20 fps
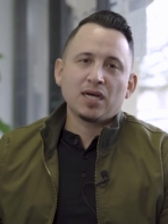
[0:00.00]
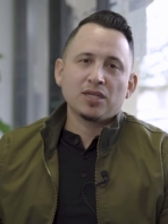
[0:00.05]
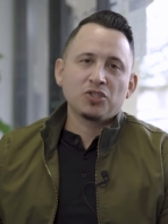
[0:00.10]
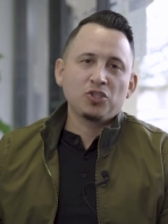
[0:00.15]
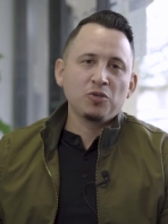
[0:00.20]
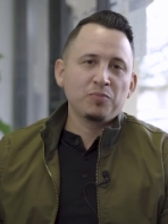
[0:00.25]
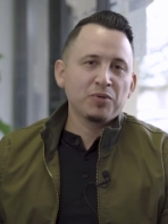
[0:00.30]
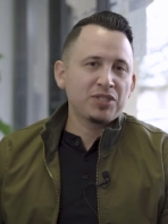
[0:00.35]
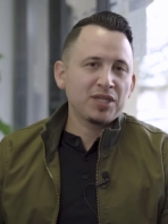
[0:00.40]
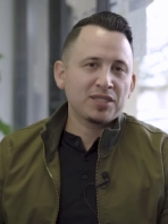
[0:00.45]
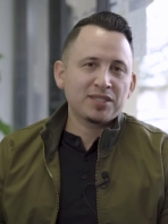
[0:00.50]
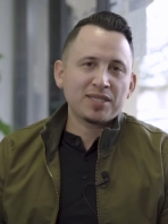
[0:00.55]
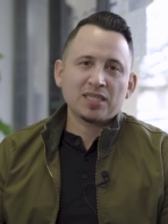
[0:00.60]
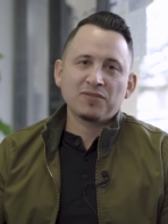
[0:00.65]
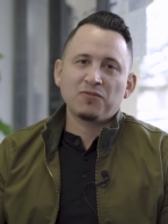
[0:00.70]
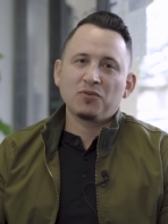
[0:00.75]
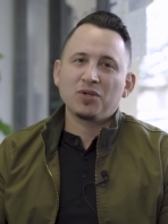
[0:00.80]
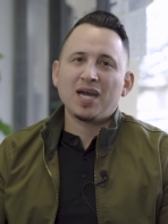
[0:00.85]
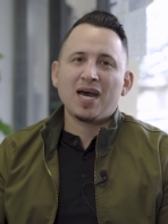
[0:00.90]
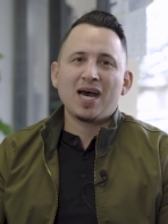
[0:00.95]
super
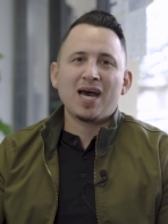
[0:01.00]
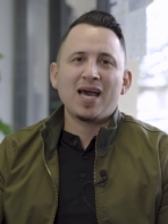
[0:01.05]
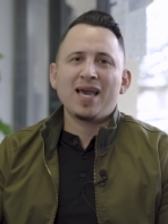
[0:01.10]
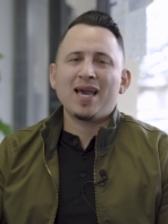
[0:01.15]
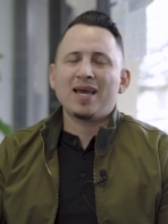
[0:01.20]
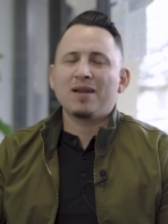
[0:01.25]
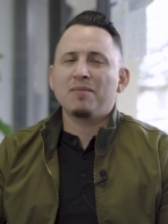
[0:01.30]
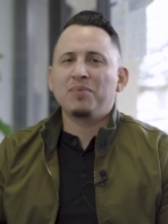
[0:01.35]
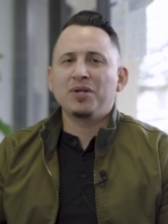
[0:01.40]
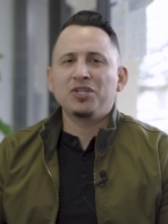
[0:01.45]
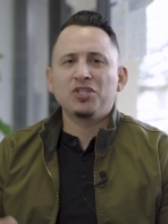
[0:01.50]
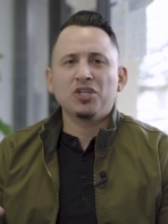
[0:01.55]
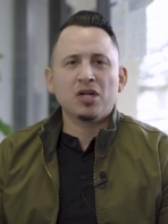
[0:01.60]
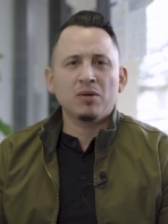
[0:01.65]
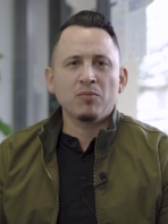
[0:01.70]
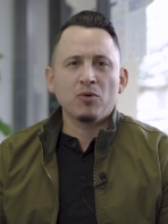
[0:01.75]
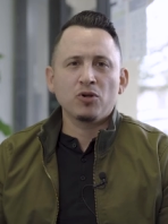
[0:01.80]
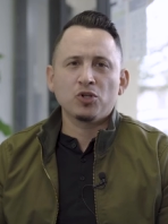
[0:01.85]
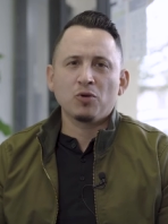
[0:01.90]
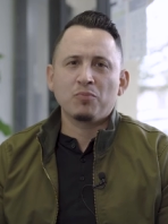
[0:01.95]
successful guy, had a bunch of
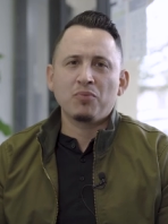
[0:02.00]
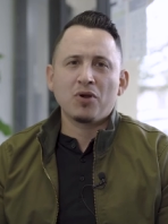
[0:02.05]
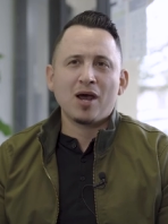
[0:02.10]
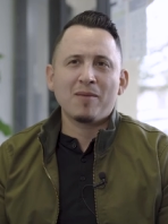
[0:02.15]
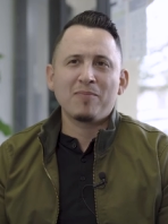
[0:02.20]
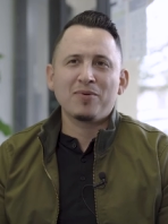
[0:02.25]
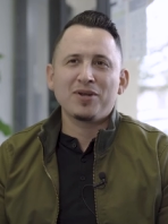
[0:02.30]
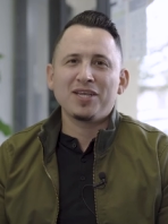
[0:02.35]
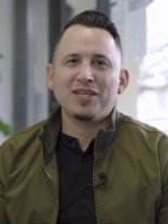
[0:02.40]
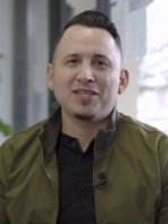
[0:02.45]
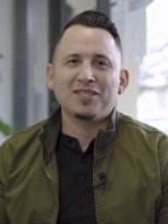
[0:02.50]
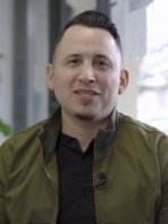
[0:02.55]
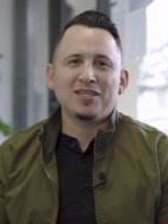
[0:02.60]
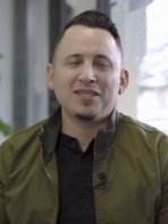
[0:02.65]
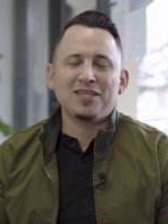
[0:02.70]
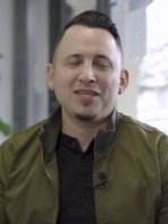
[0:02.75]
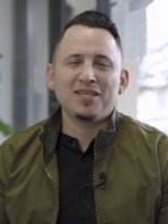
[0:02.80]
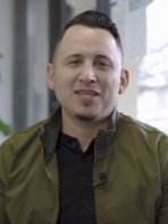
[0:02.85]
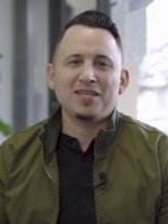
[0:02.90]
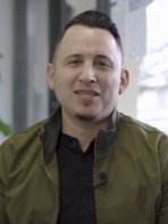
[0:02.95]
commercial properties,
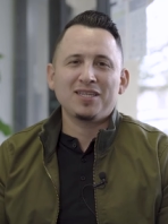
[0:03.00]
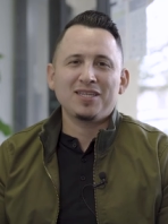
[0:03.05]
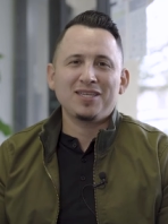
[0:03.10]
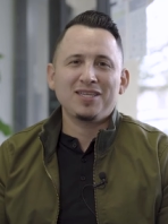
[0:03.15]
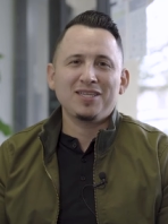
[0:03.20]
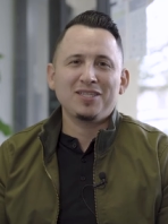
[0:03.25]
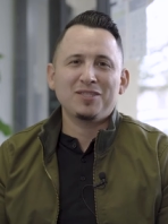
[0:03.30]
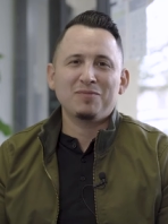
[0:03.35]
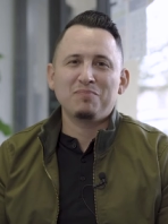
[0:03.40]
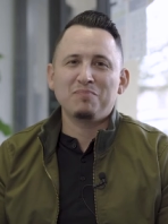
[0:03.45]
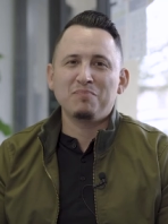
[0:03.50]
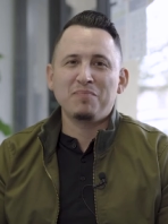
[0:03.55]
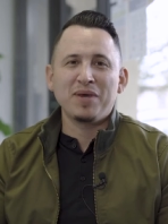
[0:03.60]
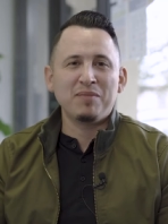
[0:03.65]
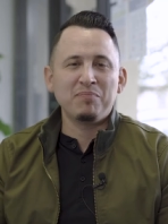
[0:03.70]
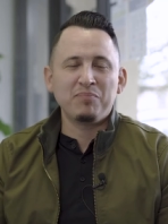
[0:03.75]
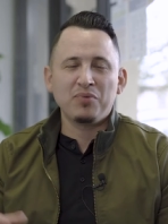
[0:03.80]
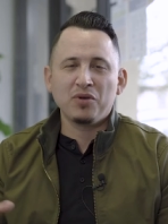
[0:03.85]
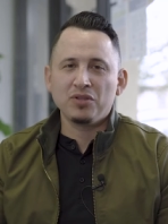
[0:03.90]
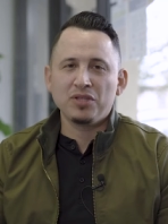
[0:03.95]
and he's
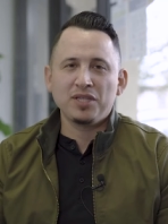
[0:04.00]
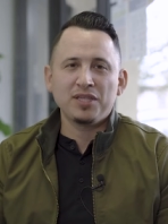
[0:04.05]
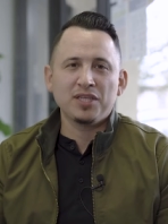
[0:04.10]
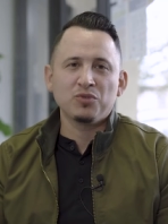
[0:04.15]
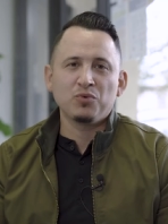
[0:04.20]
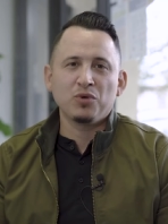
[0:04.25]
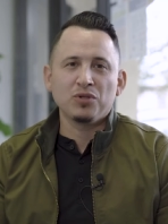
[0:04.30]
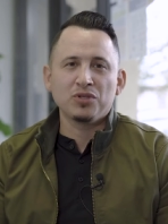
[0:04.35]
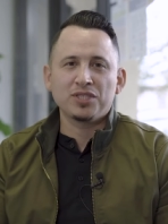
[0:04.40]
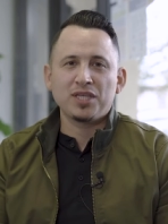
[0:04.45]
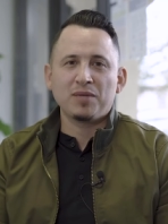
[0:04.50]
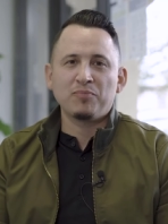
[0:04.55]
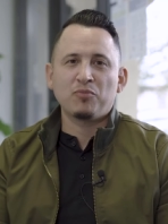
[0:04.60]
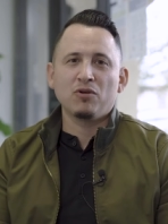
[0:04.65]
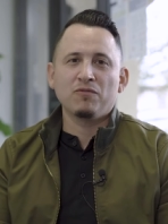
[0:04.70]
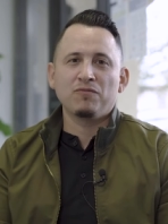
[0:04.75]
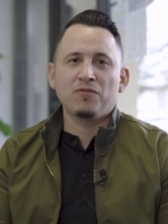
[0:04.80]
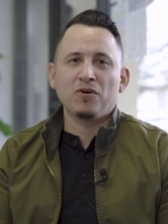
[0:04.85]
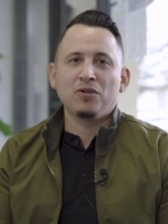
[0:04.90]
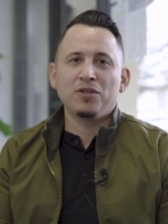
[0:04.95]
been building his real estate
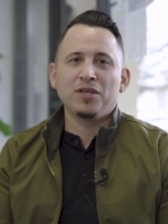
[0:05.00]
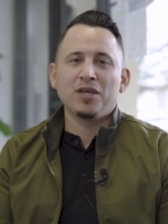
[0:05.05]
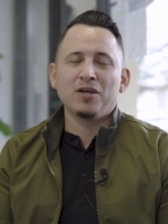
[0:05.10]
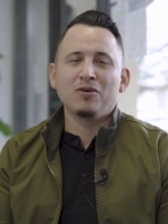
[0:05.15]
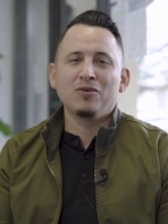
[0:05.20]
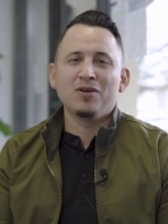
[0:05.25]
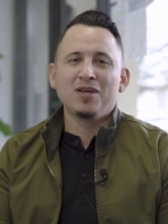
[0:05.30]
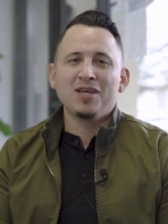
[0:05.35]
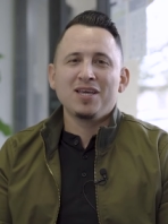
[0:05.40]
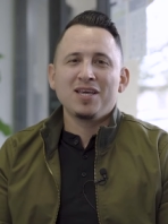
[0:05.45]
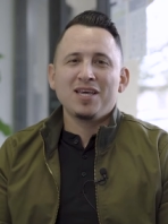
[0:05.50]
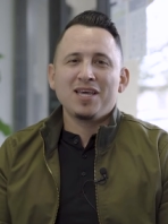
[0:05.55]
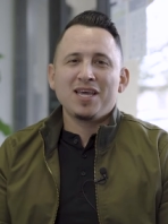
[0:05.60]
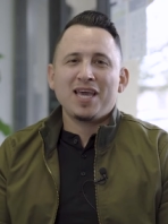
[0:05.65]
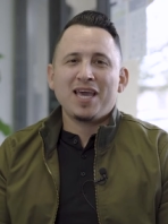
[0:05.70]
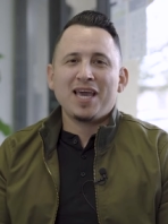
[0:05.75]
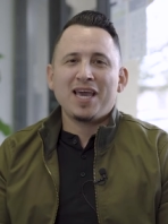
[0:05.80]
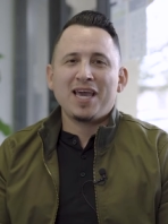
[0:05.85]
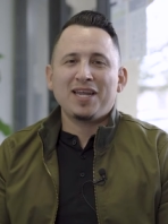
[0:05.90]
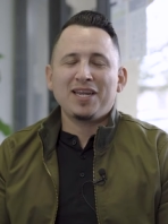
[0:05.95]
portfolio.
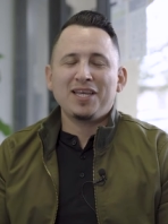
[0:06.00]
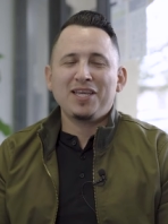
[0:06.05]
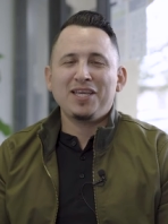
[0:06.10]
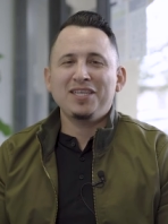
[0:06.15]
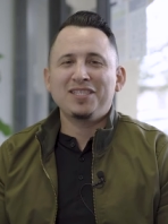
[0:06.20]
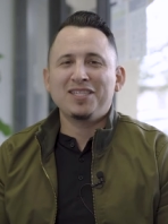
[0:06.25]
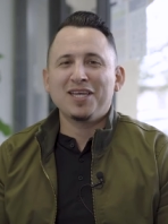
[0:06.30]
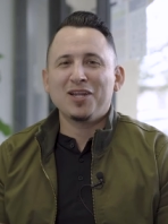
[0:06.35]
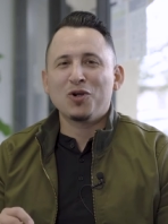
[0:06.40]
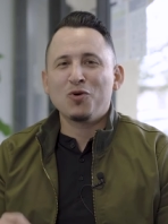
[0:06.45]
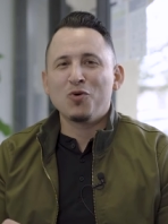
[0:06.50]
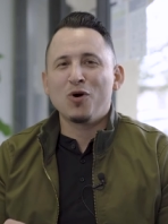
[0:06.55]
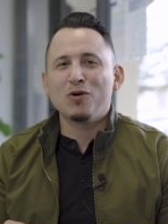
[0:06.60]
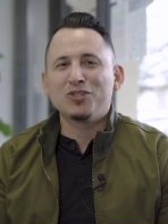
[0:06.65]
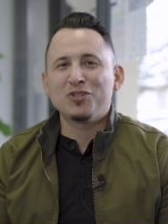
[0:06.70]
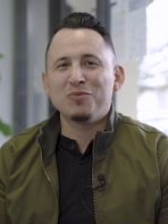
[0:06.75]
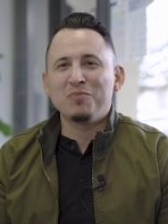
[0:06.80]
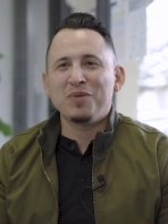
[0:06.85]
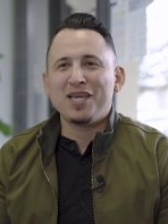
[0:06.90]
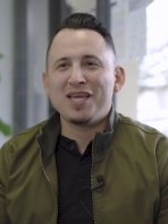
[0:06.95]
And he said a
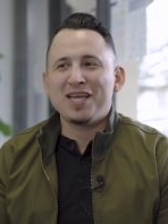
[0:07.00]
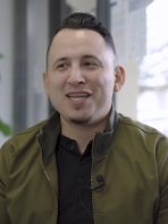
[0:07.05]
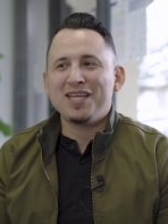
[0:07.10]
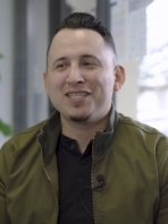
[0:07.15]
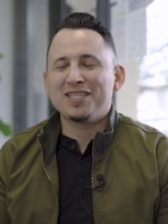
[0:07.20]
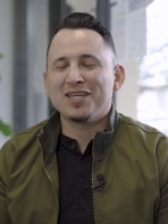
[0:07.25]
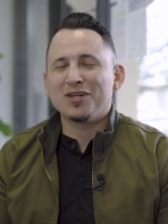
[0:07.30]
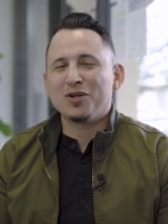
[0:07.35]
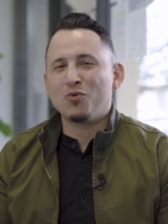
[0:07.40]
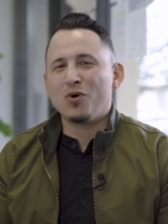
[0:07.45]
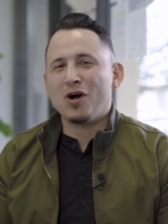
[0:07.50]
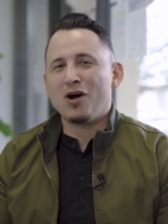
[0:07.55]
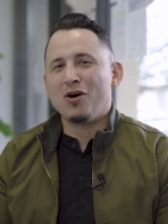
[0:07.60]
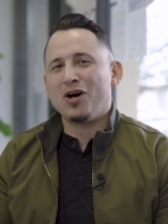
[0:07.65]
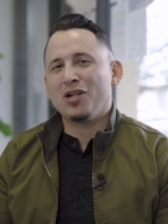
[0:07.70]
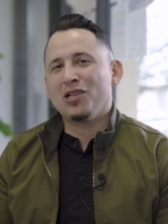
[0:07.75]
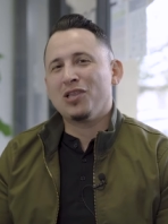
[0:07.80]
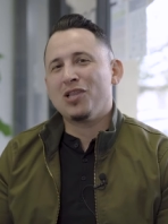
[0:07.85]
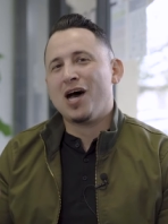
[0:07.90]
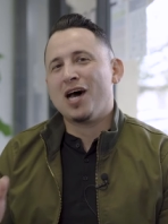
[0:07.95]
quote to me, and he said,
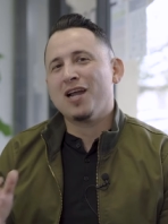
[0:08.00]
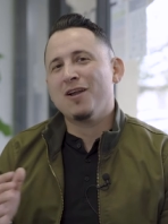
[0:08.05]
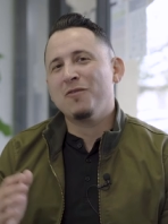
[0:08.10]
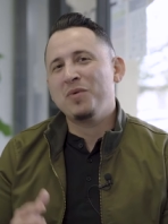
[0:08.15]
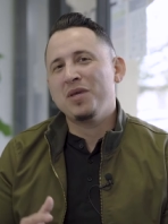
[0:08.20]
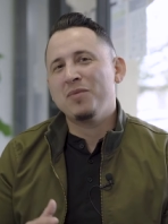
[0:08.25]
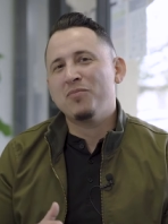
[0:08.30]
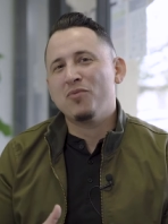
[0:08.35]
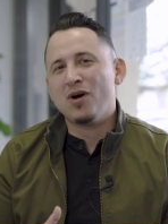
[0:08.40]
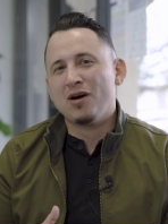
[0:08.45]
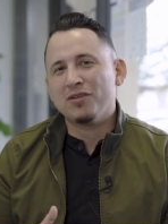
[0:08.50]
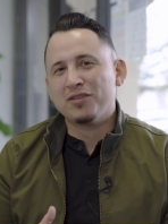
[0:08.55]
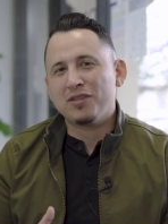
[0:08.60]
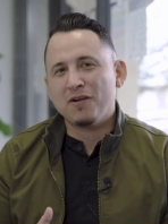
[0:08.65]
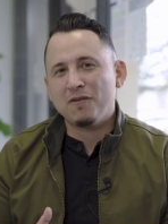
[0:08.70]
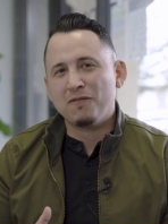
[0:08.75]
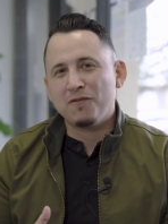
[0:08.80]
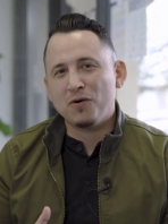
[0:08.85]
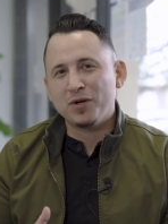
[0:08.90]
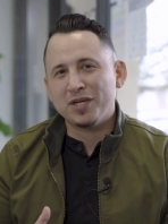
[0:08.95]
well, a lot of people out
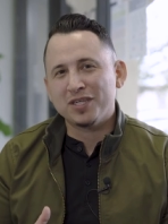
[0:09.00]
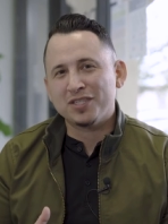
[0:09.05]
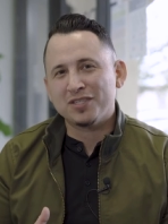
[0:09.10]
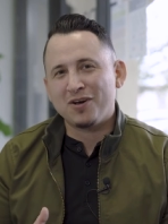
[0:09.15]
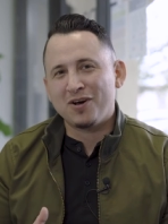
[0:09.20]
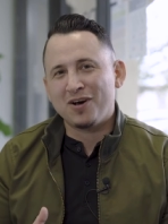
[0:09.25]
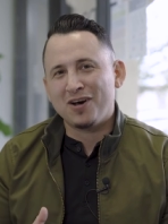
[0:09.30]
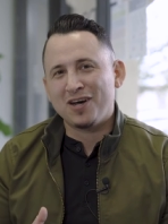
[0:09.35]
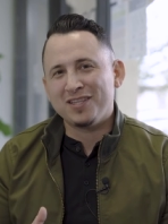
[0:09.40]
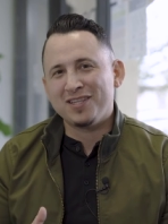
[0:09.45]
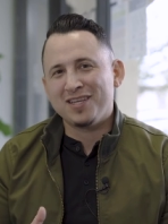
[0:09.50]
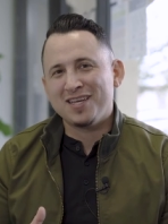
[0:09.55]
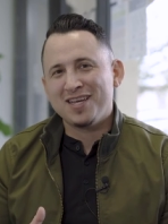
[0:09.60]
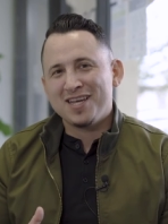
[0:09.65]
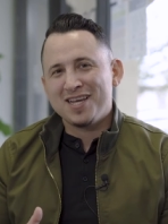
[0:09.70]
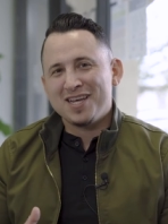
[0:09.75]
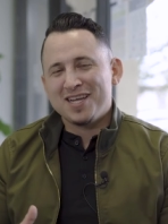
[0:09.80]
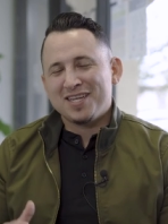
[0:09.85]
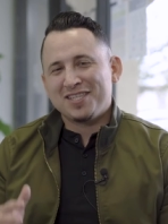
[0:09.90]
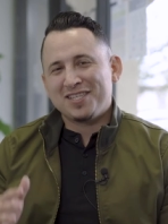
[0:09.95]
there focus on
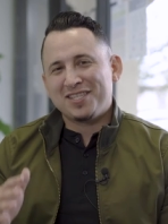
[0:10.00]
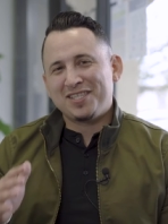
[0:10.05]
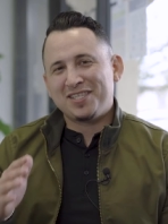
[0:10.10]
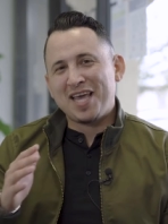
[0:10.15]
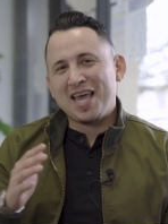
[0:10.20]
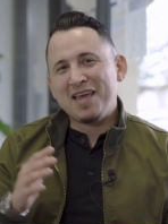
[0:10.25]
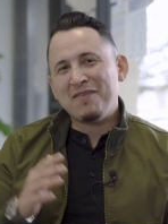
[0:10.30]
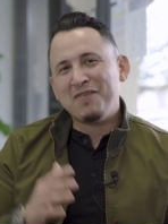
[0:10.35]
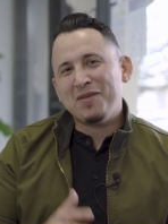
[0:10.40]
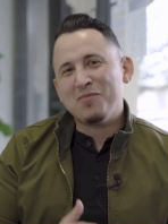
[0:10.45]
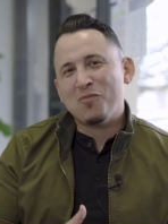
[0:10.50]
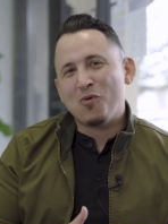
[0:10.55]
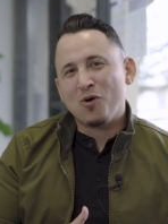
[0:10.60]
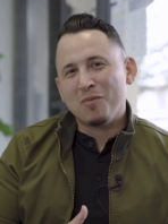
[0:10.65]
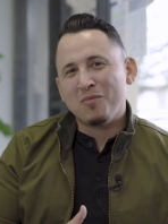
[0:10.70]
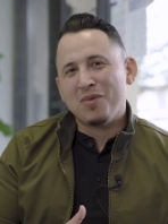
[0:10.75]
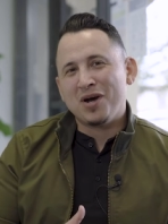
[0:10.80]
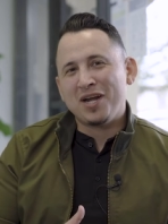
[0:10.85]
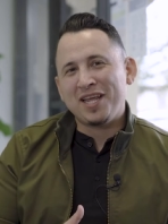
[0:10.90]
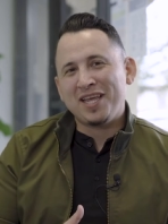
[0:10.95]
saving
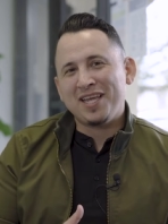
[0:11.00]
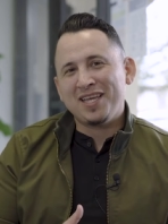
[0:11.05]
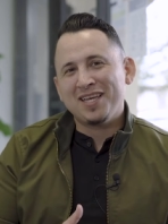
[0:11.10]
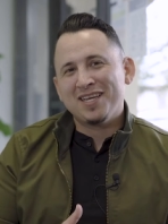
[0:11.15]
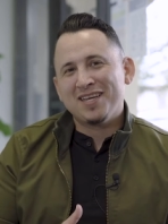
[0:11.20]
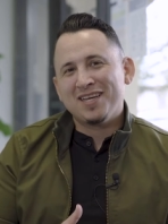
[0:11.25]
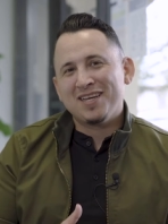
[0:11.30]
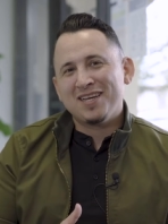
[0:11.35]
more money,